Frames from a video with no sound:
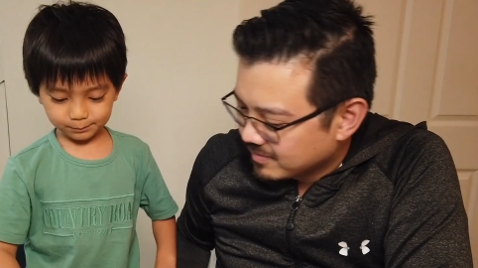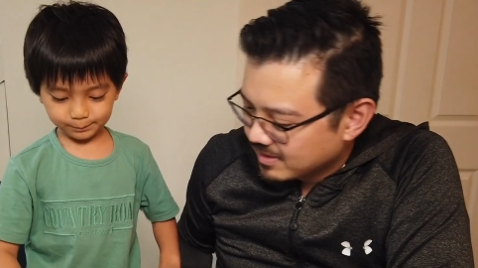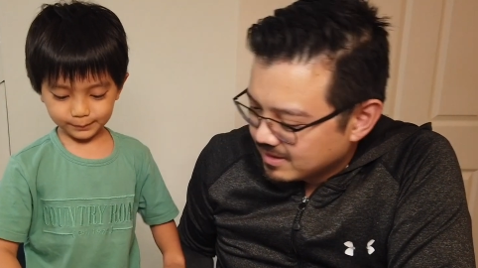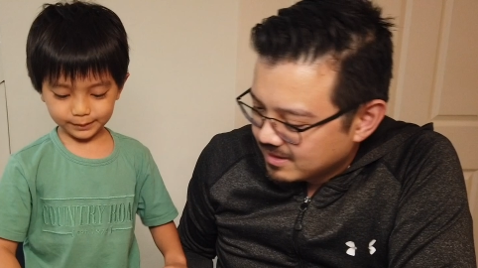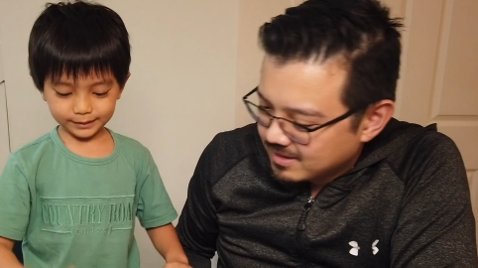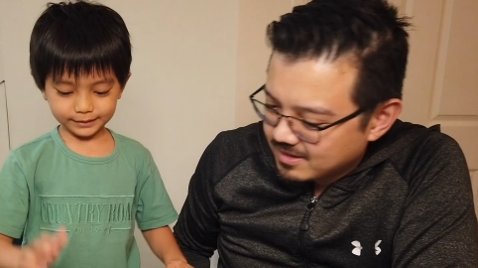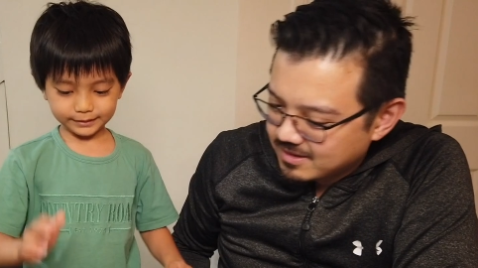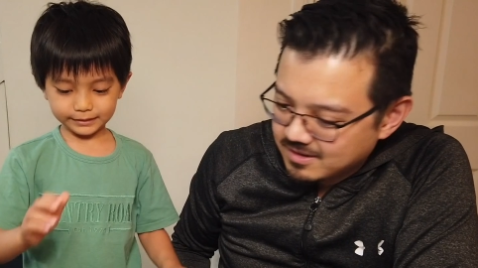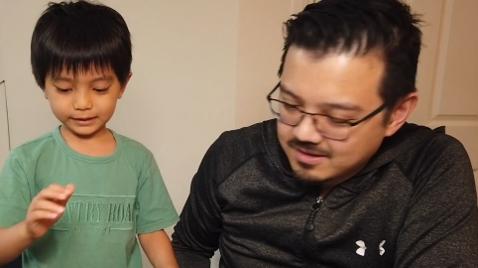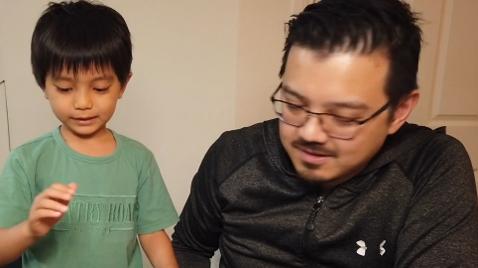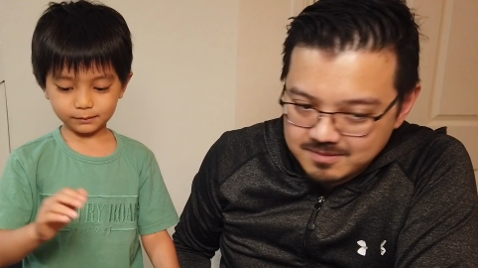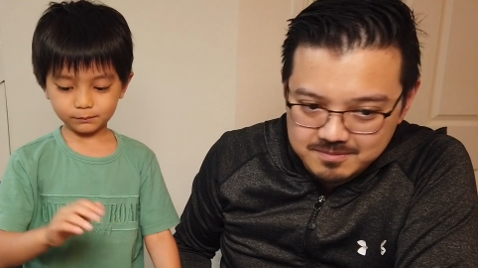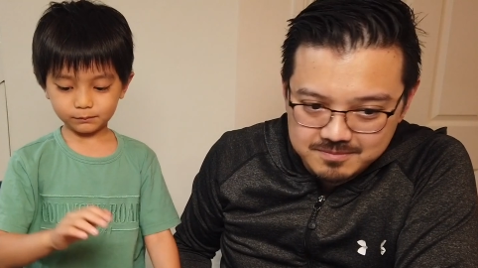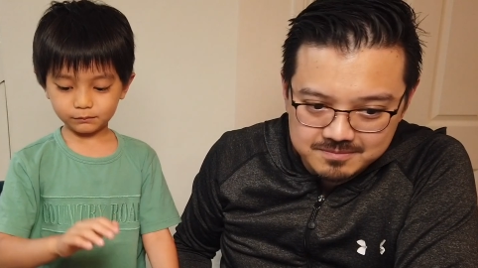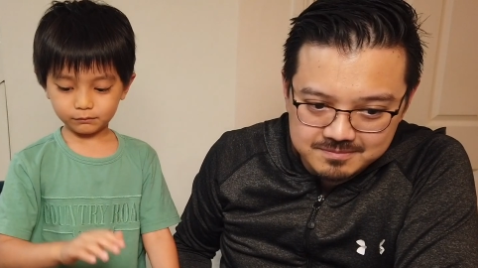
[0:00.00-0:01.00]

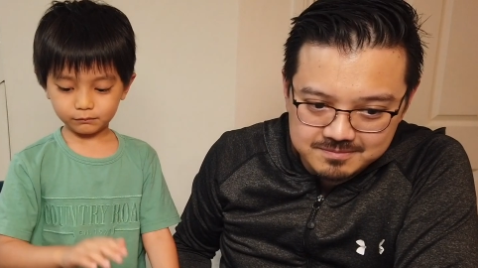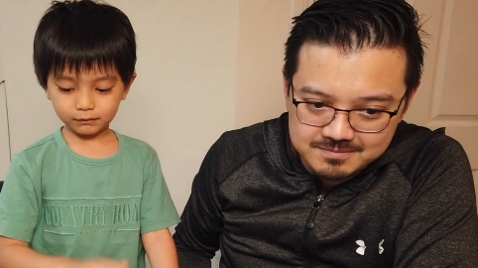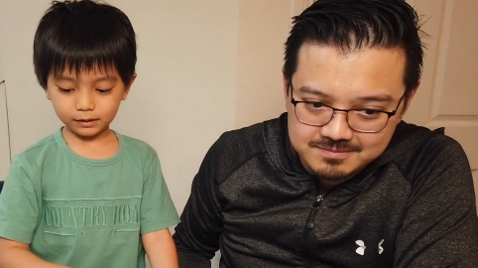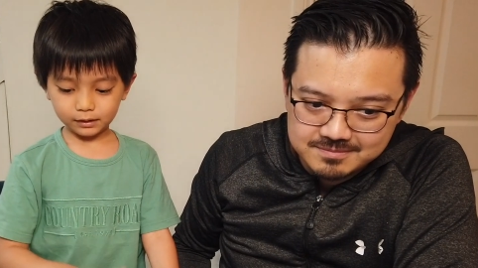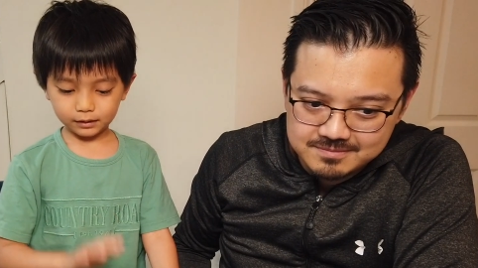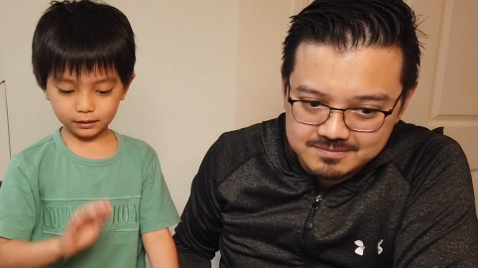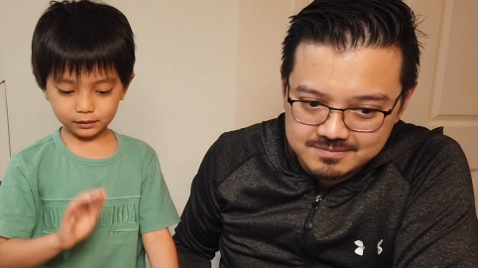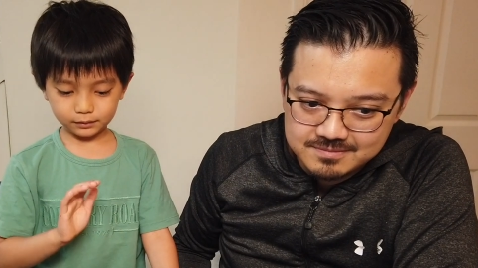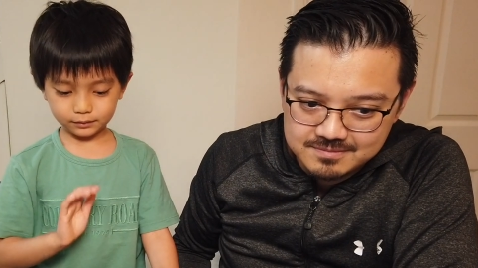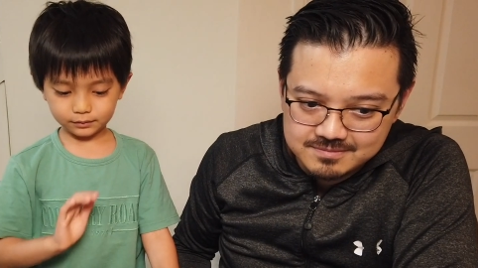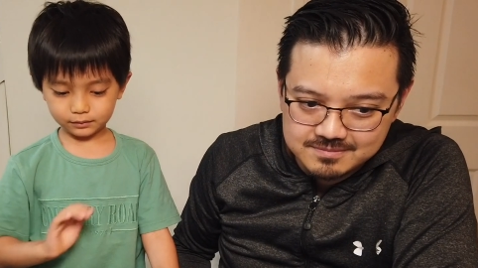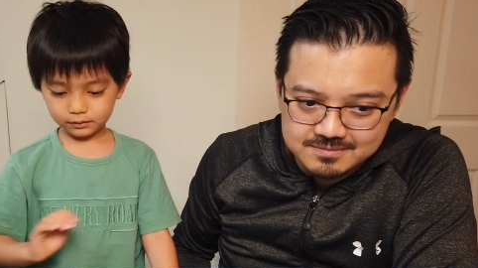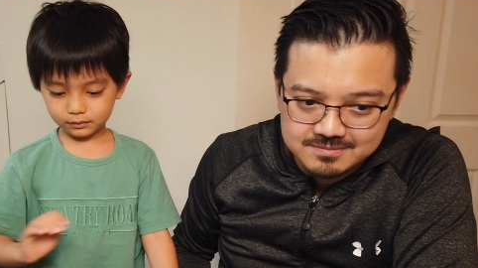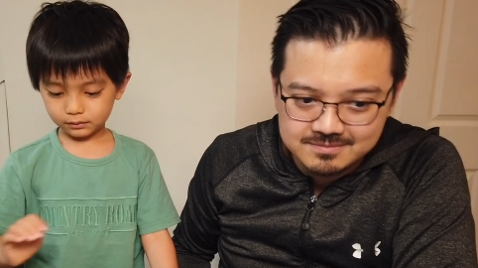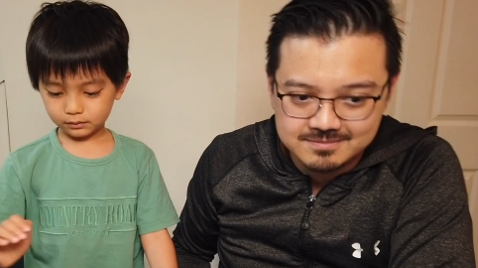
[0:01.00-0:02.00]
Speaker 1: medium,
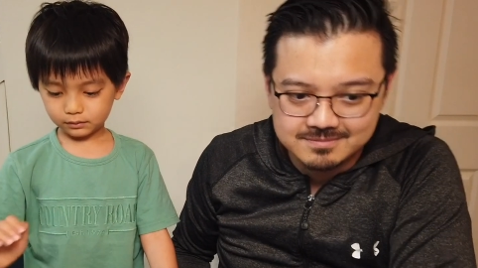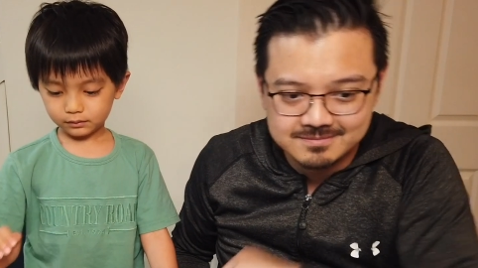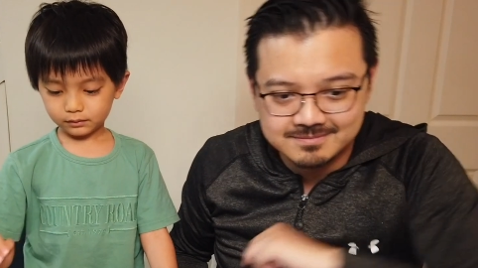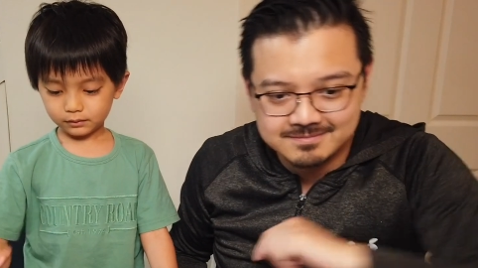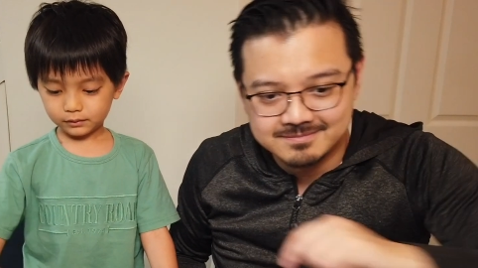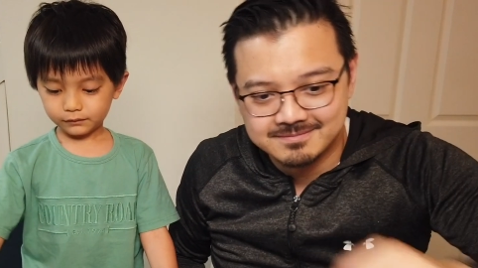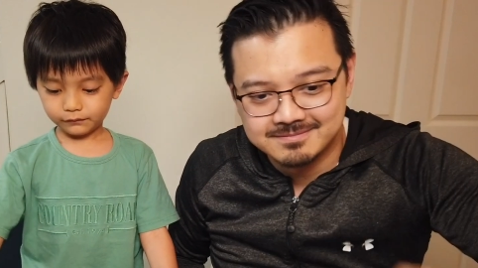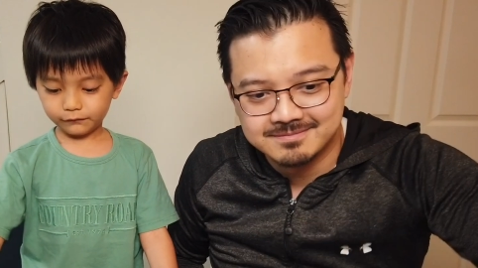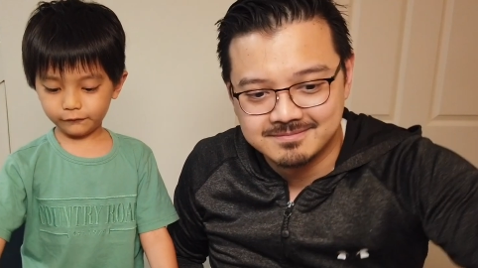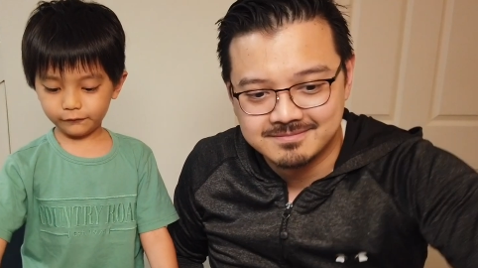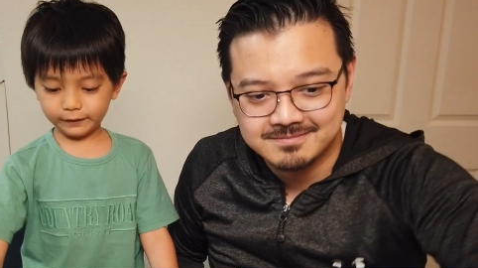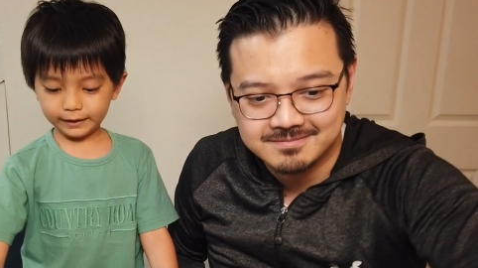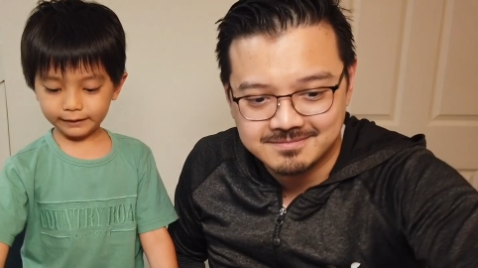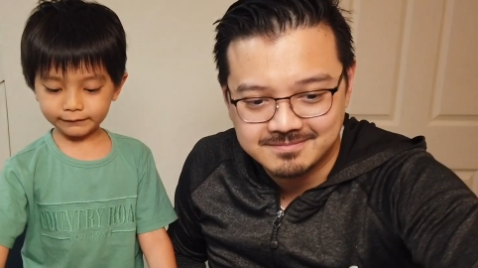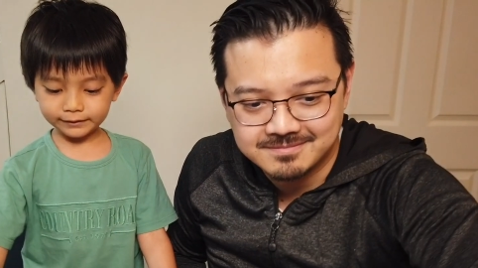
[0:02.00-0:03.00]
large.
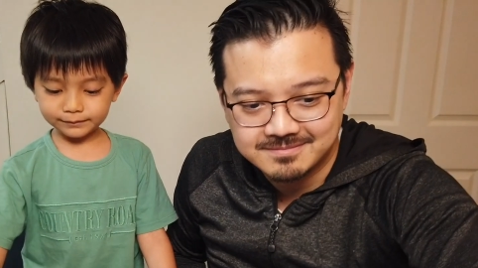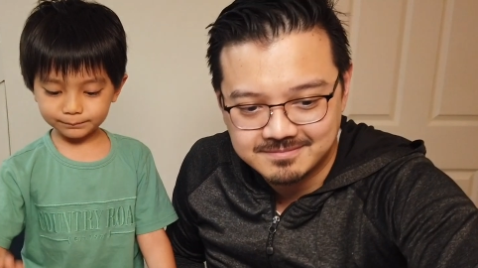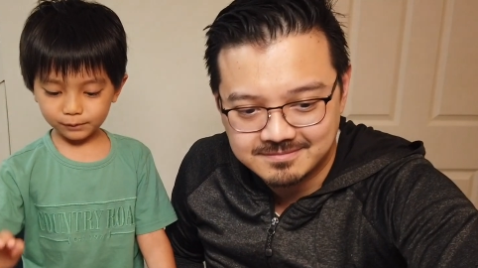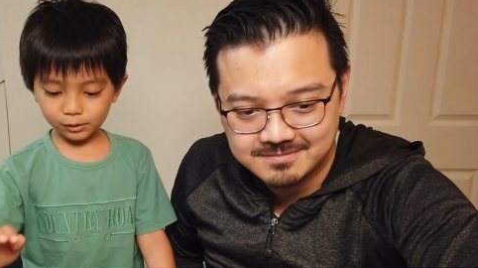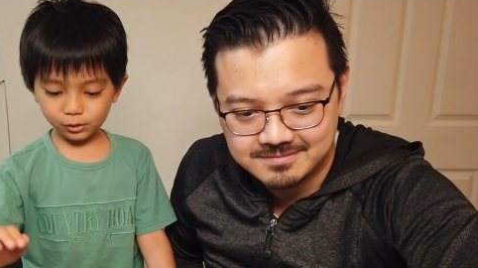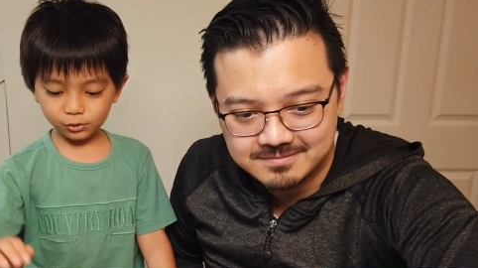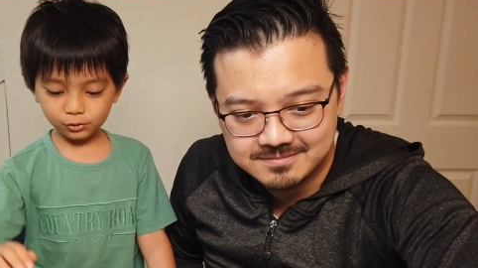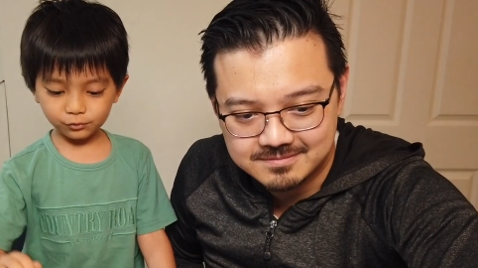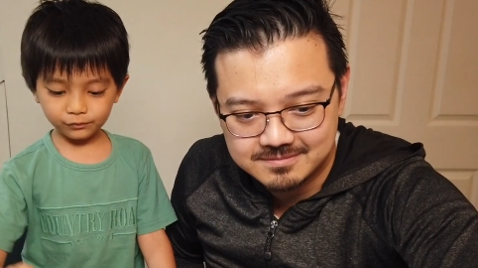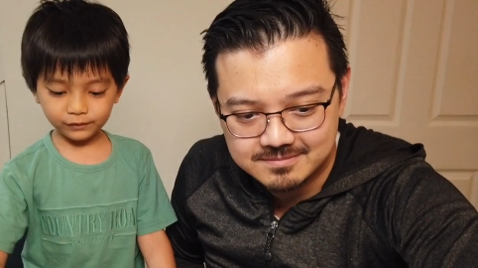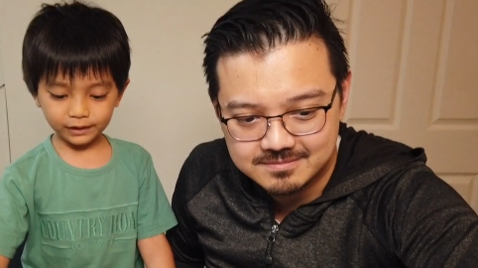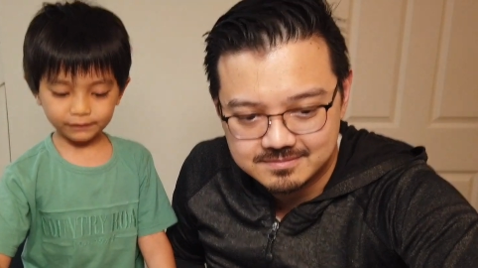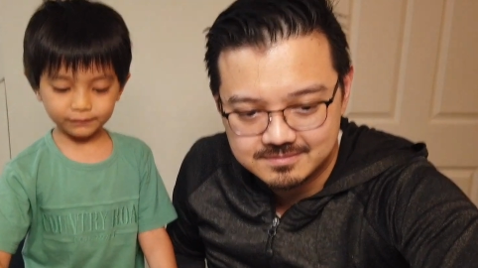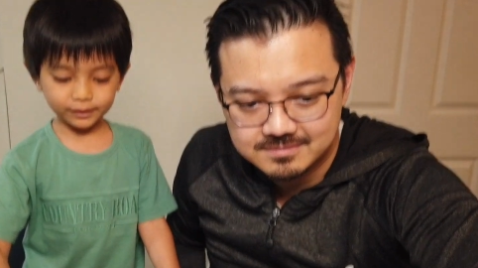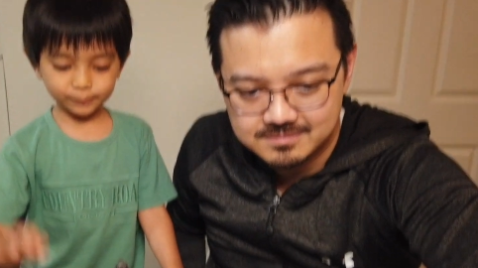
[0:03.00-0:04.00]
Very small,
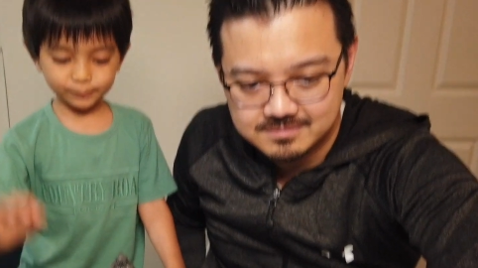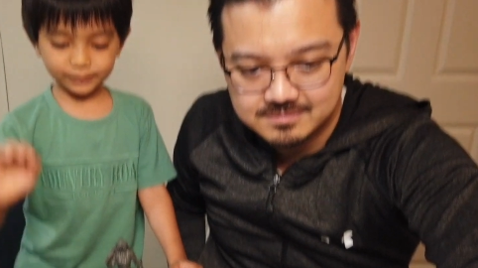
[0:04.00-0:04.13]
very